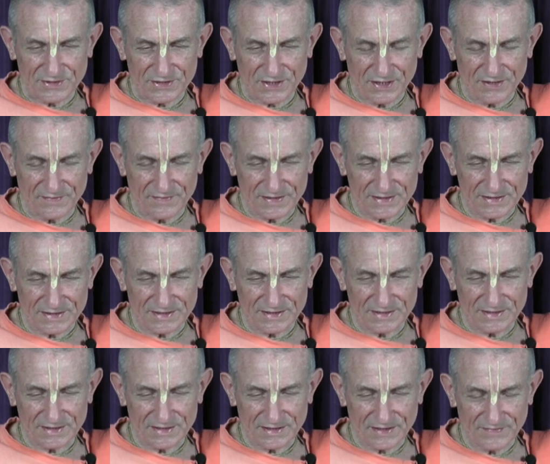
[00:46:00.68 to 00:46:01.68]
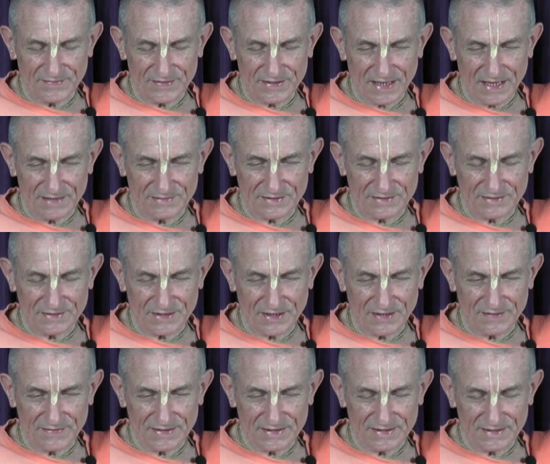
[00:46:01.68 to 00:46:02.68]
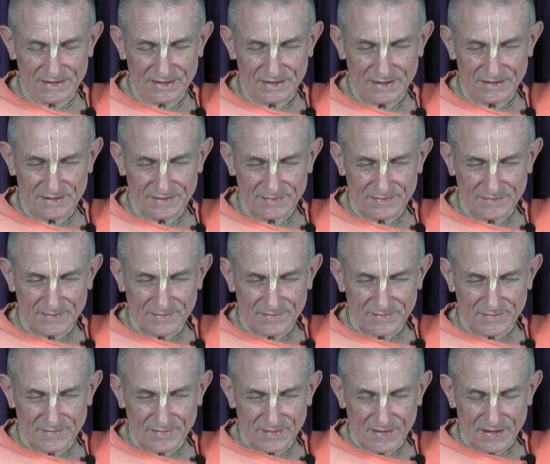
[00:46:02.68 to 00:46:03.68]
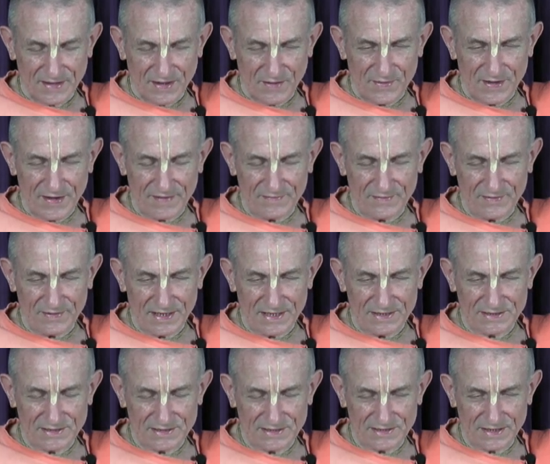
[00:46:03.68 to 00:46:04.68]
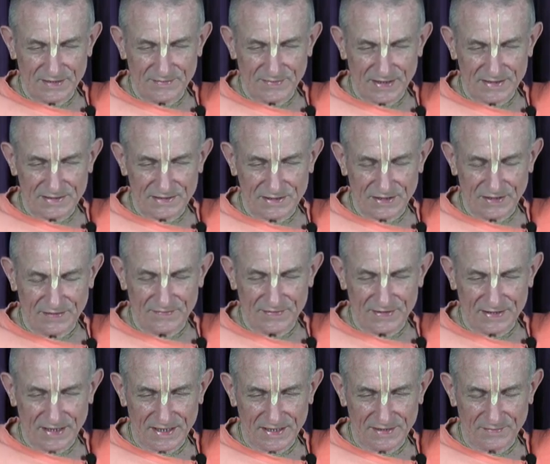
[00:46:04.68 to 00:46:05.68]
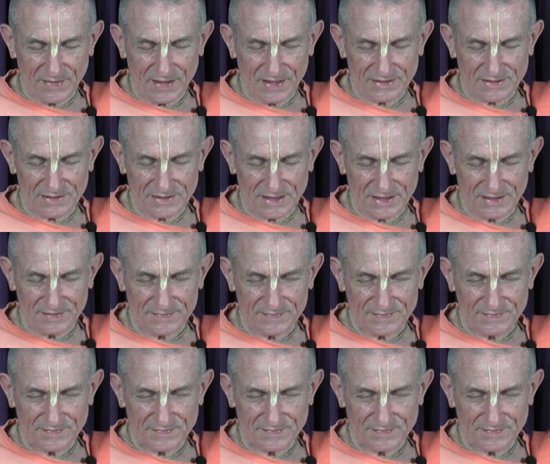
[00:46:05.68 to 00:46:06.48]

service, different types of service. We have a relationship as servant and master